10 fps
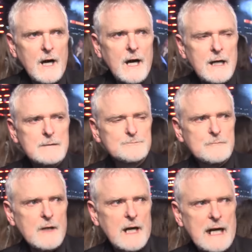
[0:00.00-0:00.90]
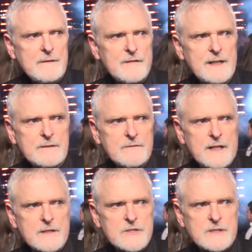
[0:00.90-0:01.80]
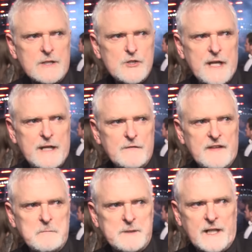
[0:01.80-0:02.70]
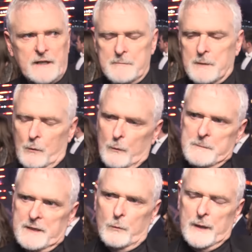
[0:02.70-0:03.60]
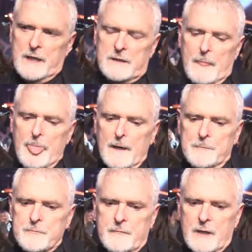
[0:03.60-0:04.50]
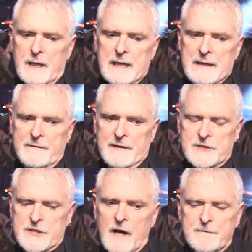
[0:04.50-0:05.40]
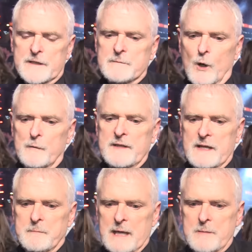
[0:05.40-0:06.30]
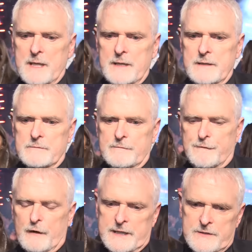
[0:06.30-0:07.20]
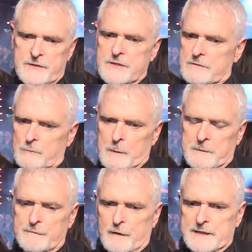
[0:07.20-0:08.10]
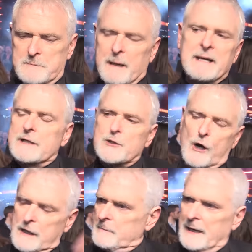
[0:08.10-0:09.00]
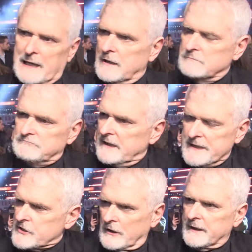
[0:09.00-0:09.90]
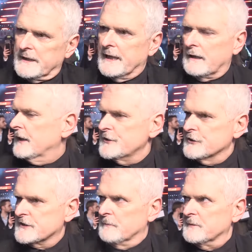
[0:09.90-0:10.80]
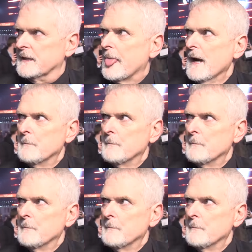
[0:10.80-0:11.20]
Um, I think there's a shared thing, particularly among women, where there's stuff in the movie that maybe friends, women friends, may not talk about easily at lunch or something.